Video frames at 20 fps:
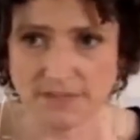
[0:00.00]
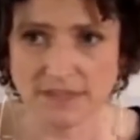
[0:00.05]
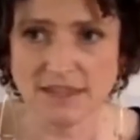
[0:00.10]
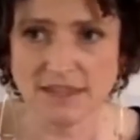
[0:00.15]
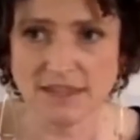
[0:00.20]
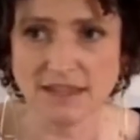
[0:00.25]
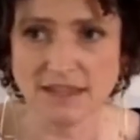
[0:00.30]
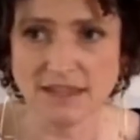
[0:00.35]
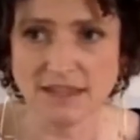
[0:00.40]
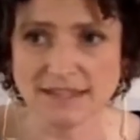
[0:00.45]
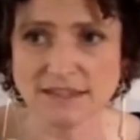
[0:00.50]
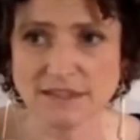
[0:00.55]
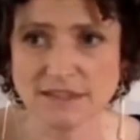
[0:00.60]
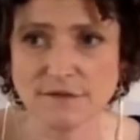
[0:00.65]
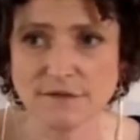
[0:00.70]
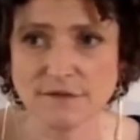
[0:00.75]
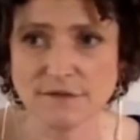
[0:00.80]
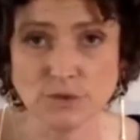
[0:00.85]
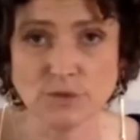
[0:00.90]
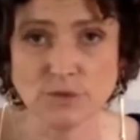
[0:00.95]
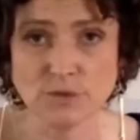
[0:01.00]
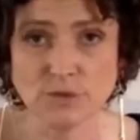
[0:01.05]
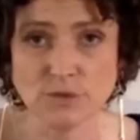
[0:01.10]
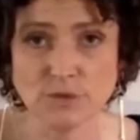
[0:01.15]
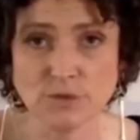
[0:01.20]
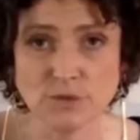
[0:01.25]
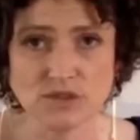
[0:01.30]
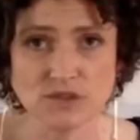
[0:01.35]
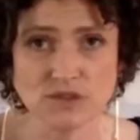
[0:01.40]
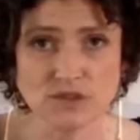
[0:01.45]
the less the food
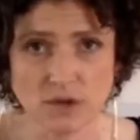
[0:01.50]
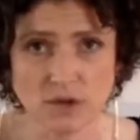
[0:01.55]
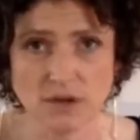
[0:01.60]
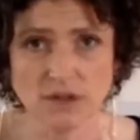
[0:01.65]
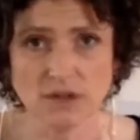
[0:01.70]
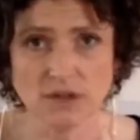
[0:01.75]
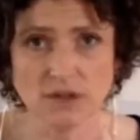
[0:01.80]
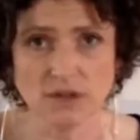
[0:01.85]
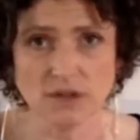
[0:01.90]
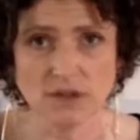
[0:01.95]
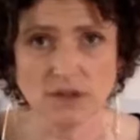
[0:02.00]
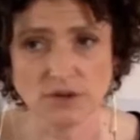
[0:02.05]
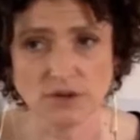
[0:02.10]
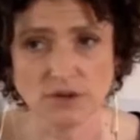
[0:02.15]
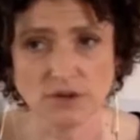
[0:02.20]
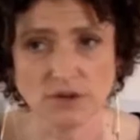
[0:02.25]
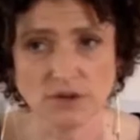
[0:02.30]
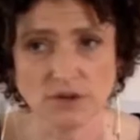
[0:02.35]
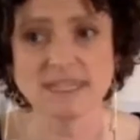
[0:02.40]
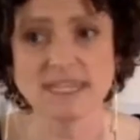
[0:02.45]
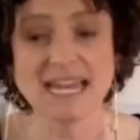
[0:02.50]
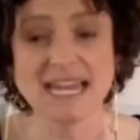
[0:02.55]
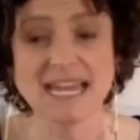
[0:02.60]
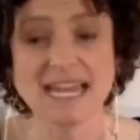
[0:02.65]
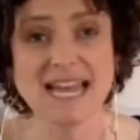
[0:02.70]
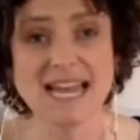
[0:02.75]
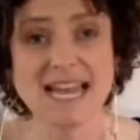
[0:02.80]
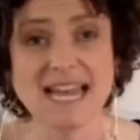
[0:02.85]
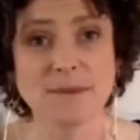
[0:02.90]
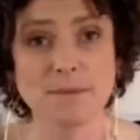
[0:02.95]
raises your blood
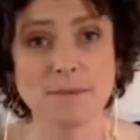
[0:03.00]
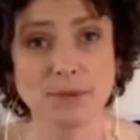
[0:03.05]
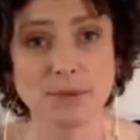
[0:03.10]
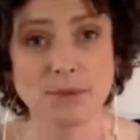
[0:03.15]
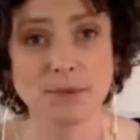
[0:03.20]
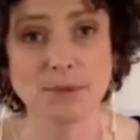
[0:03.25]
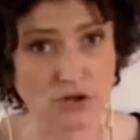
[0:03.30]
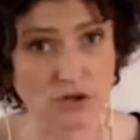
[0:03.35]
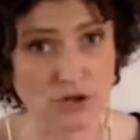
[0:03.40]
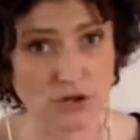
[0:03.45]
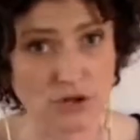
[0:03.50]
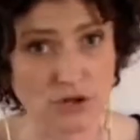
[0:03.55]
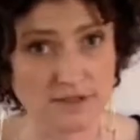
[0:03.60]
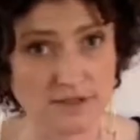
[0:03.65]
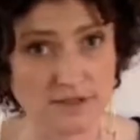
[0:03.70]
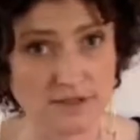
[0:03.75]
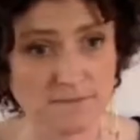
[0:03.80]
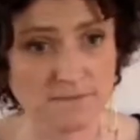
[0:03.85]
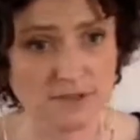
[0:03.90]
glucose.